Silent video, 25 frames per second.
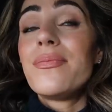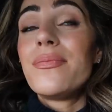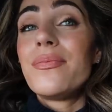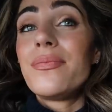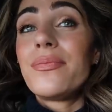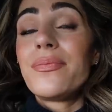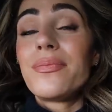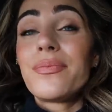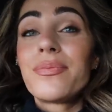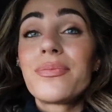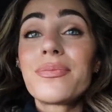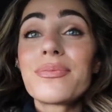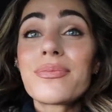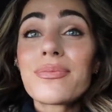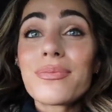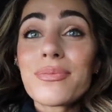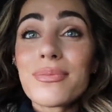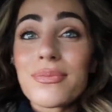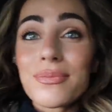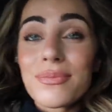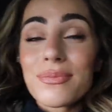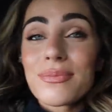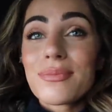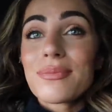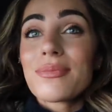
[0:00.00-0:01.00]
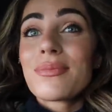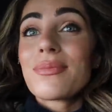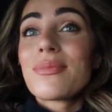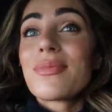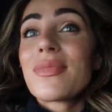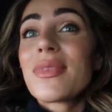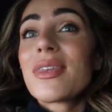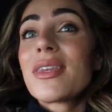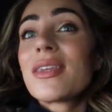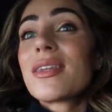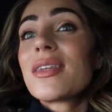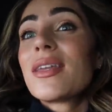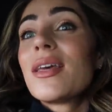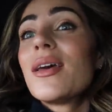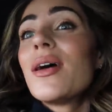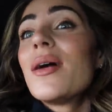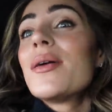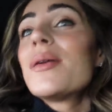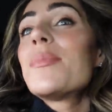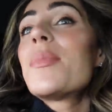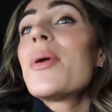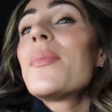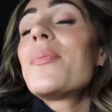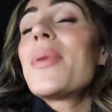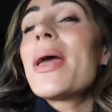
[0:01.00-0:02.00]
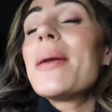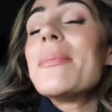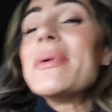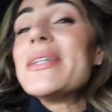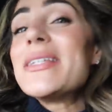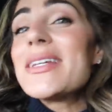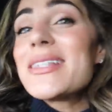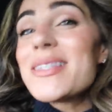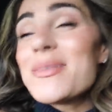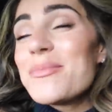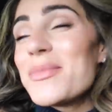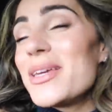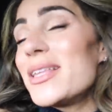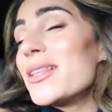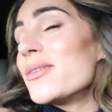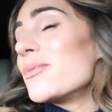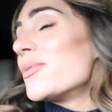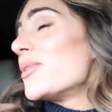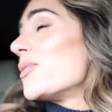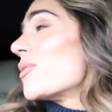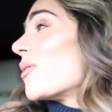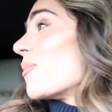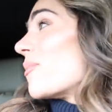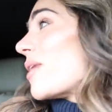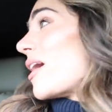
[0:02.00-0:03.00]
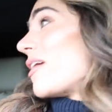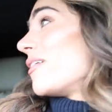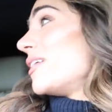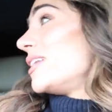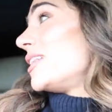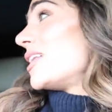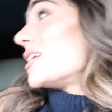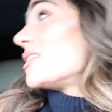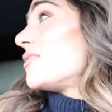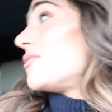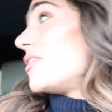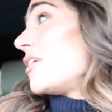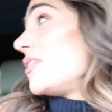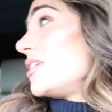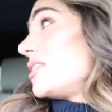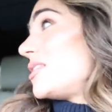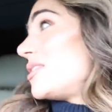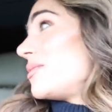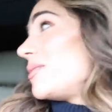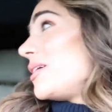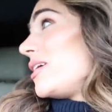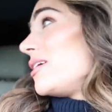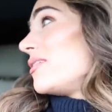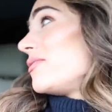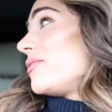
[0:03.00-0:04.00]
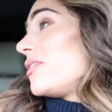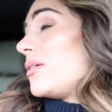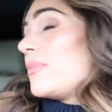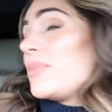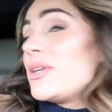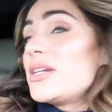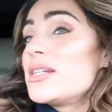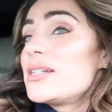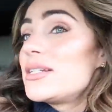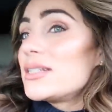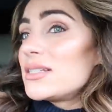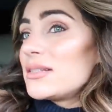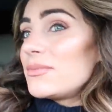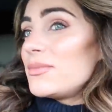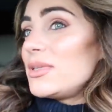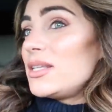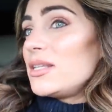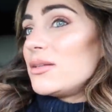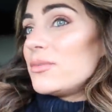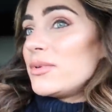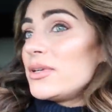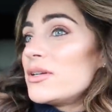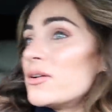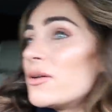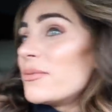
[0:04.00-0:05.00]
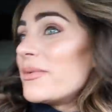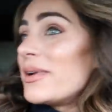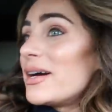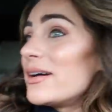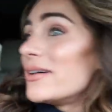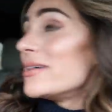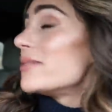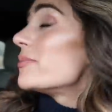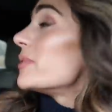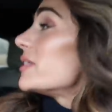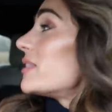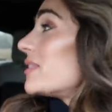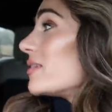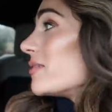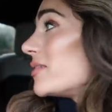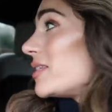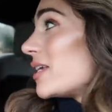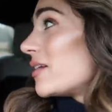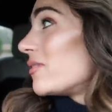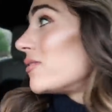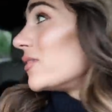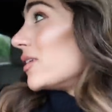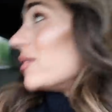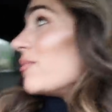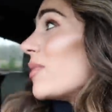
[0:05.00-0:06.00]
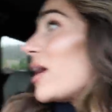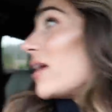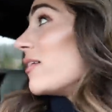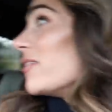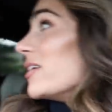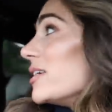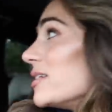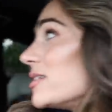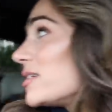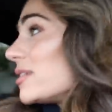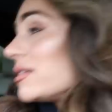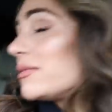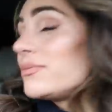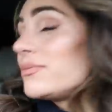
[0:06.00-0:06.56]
wouldn't be so bad if it was the day we're going away. But babe, it doesn't mean that we're not married. That's very sweet of you, but it doesn't mean that we're not married. We're still definitely married.